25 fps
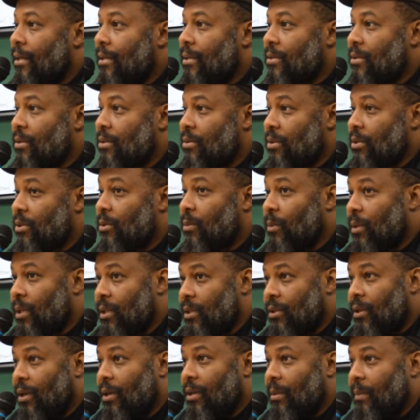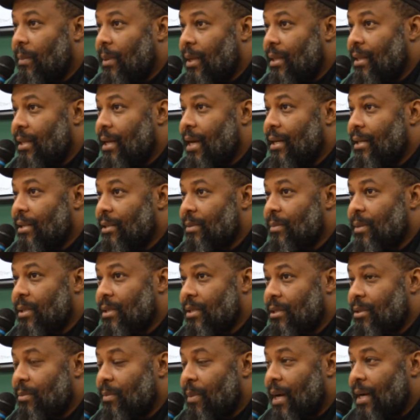So just want to talk about that as
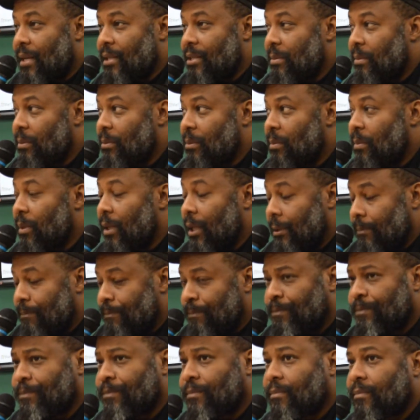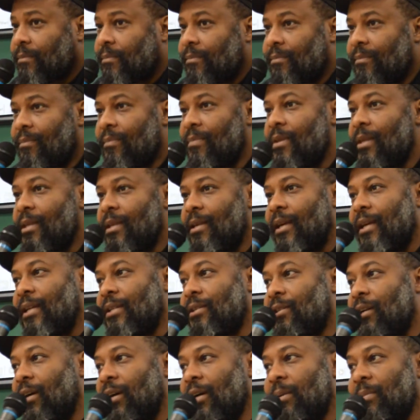much as possible. But
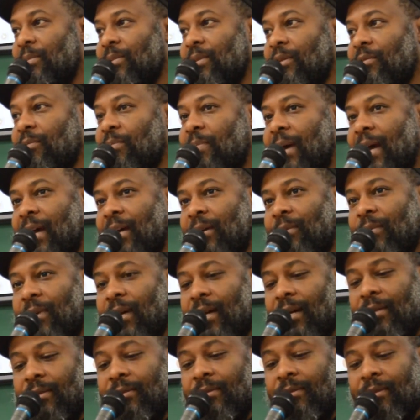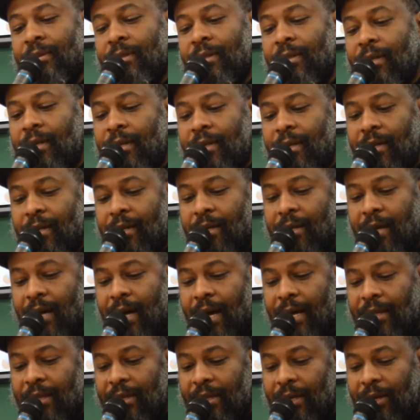in terms of background,
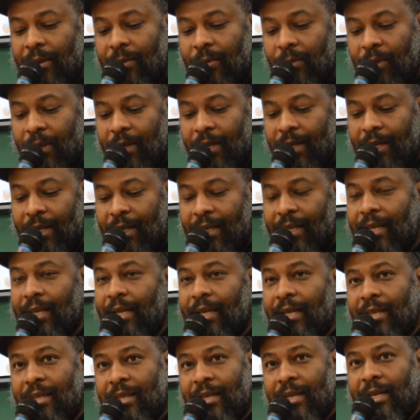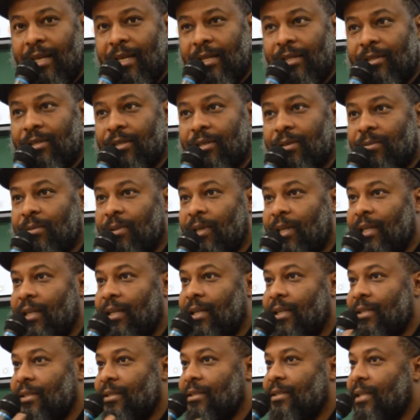I think one of the key things to really
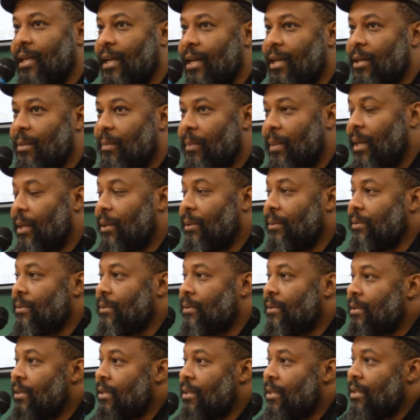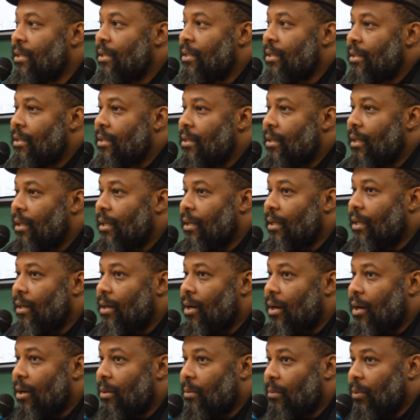understand about
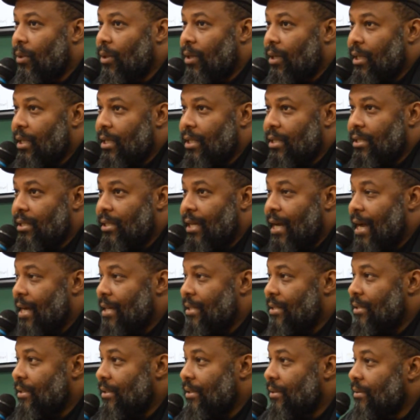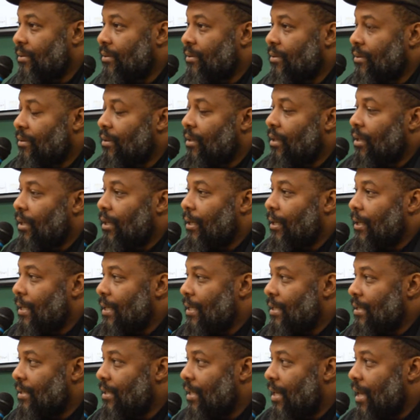our work in Jackson
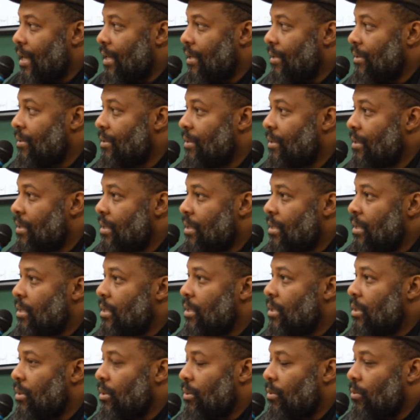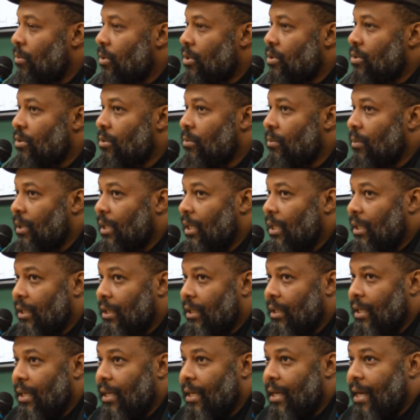is that what you're really
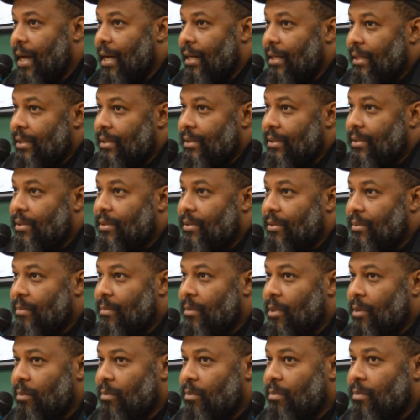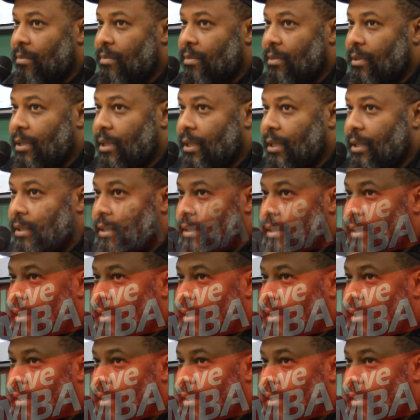looking at is the